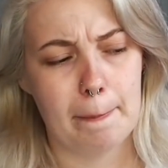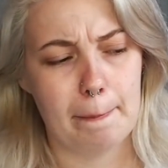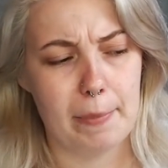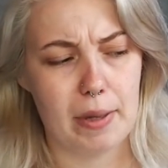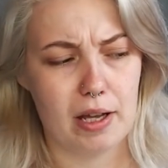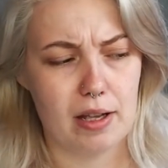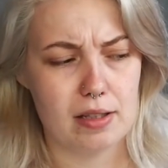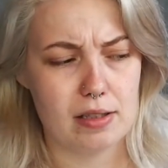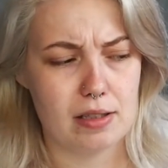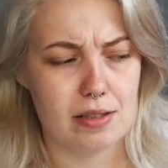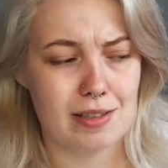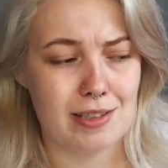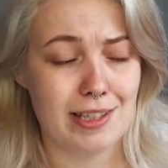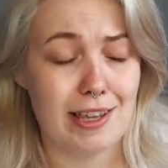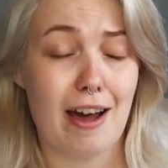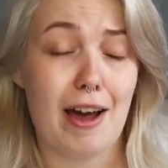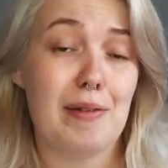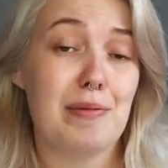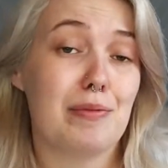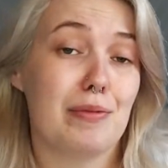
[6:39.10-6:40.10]
But
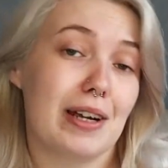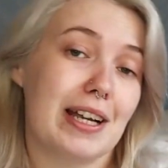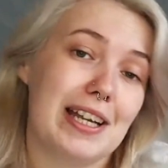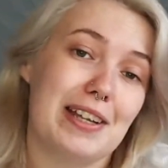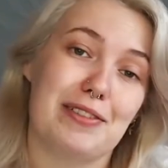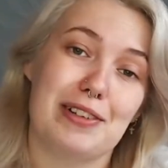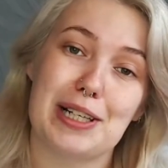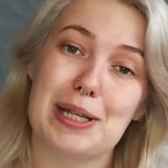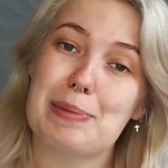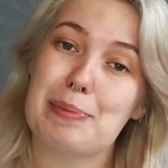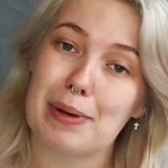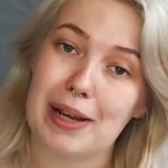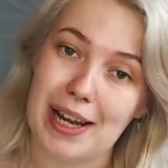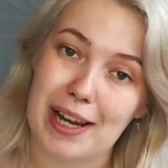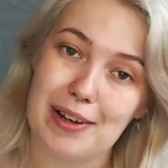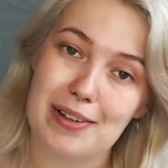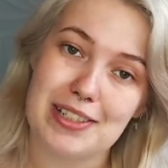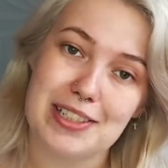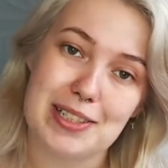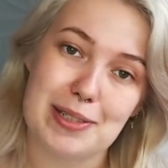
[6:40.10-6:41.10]
yeah, I'm really, really
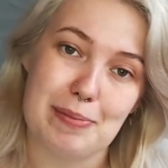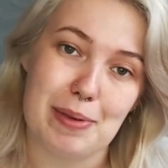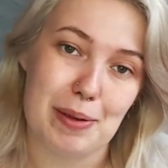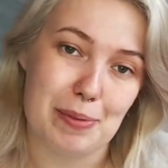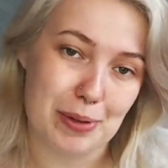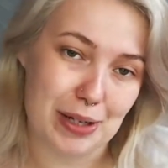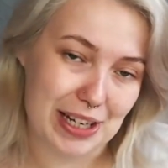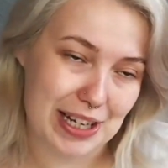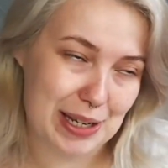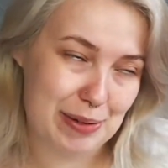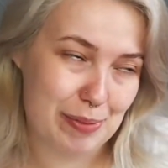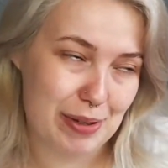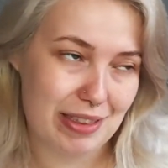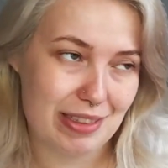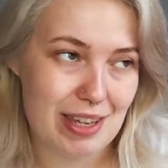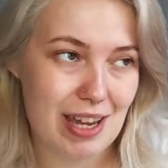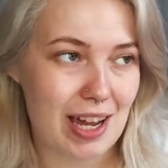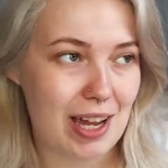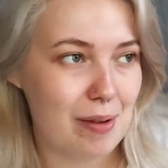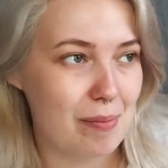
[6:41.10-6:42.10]
proud to be working
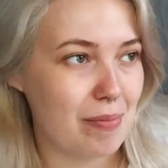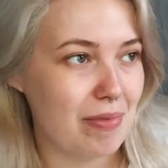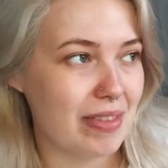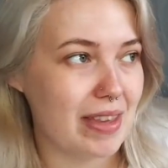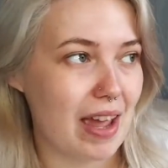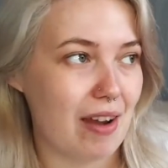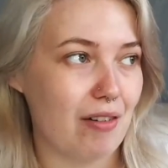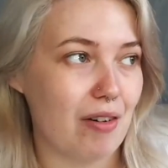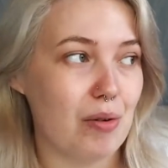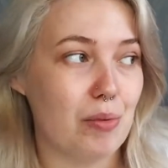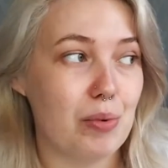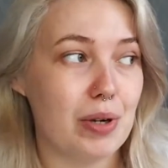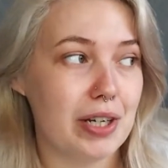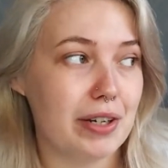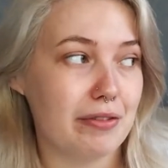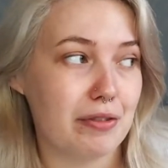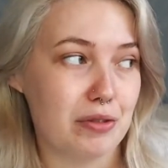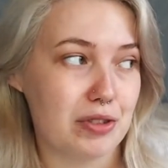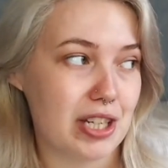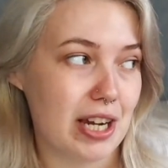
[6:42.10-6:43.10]
with them. They're a
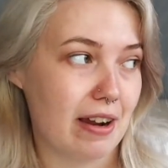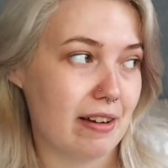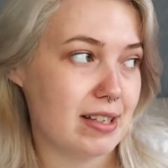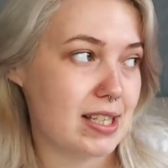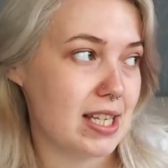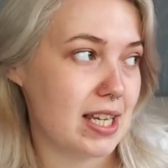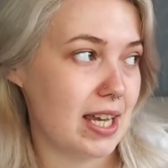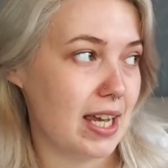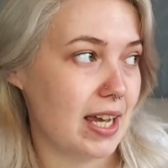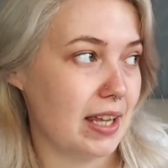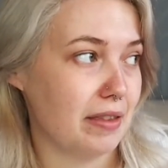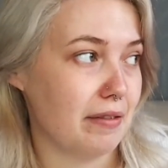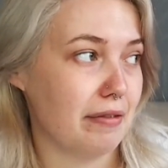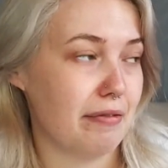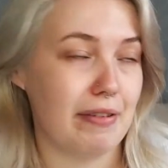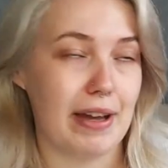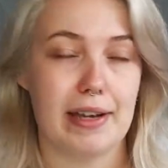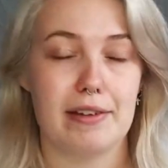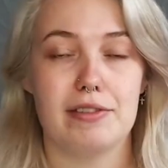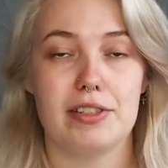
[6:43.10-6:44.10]
wonderful charity and the
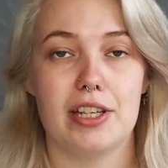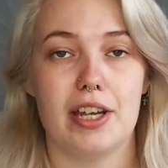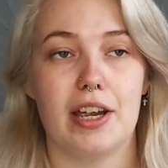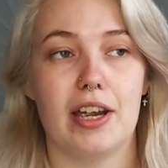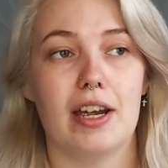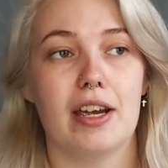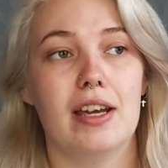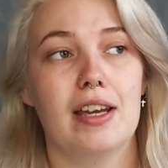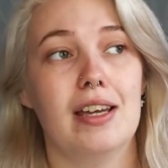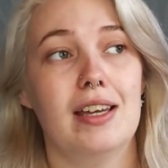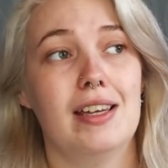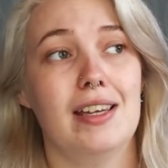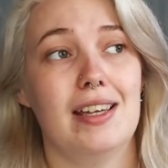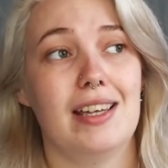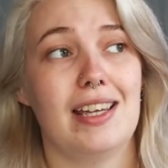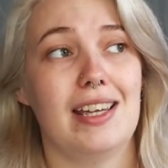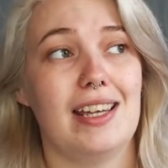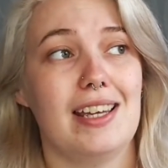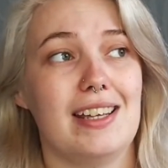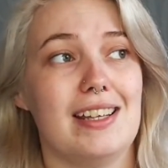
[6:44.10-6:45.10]
founder
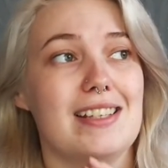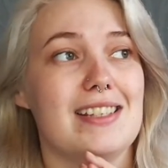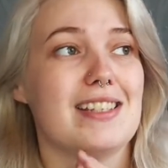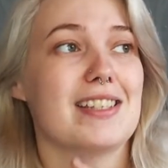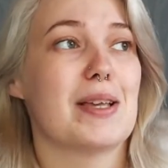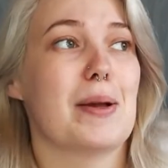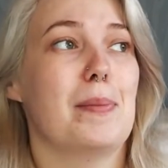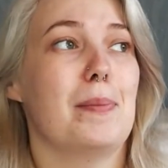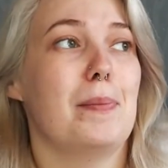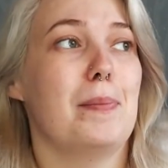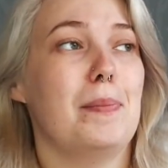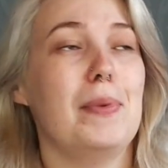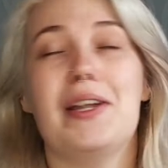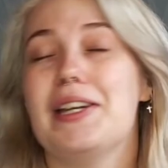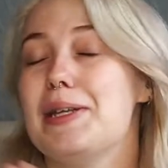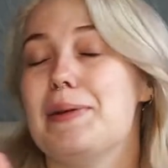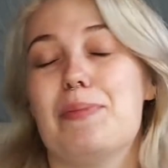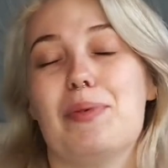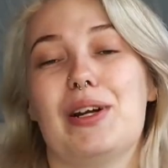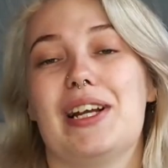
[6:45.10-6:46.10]
is
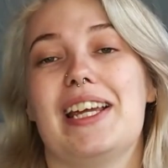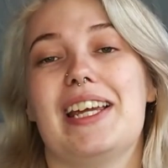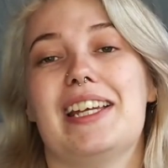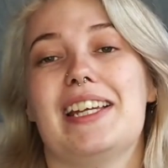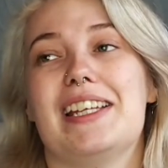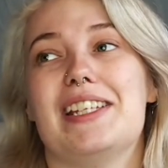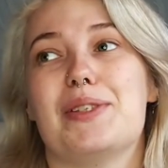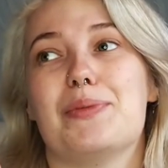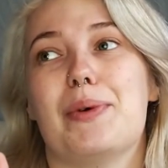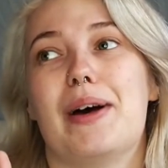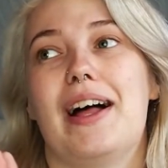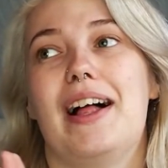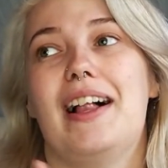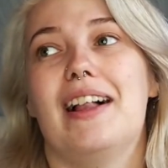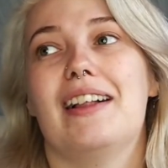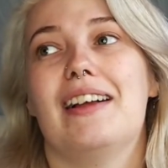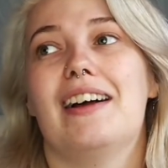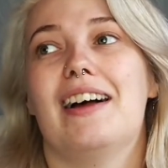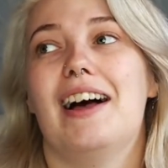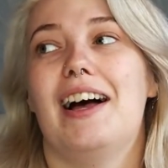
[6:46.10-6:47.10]
bloody brilliant as
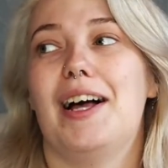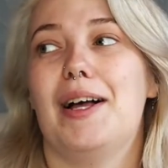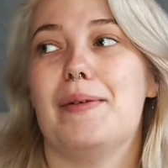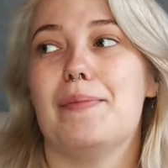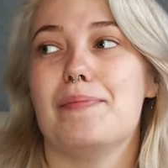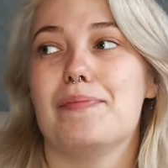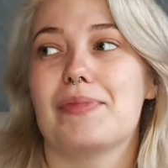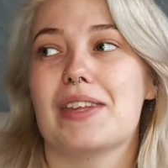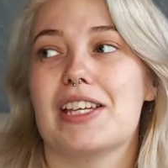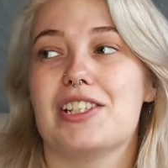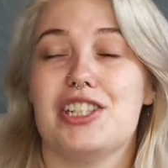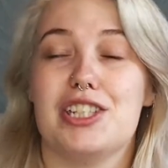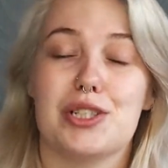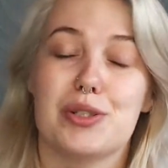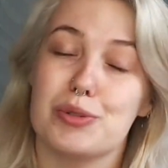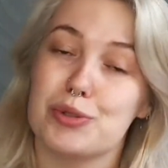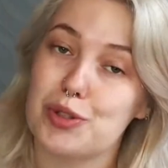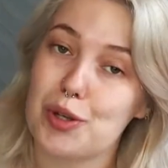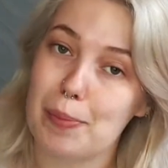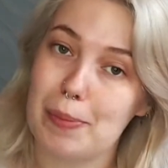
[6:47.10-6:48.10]
well. She's
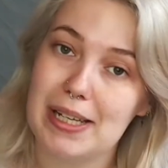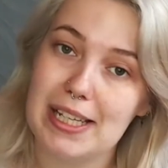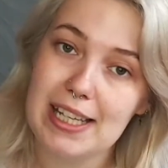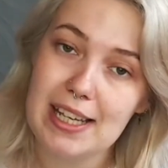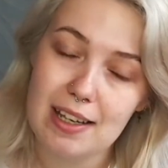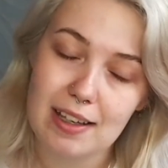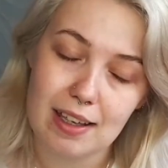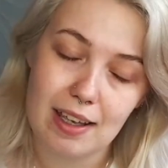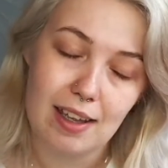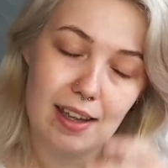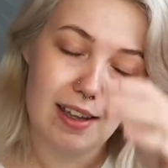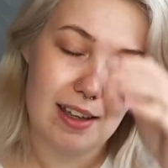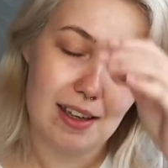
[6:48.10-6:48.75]
called Dominique.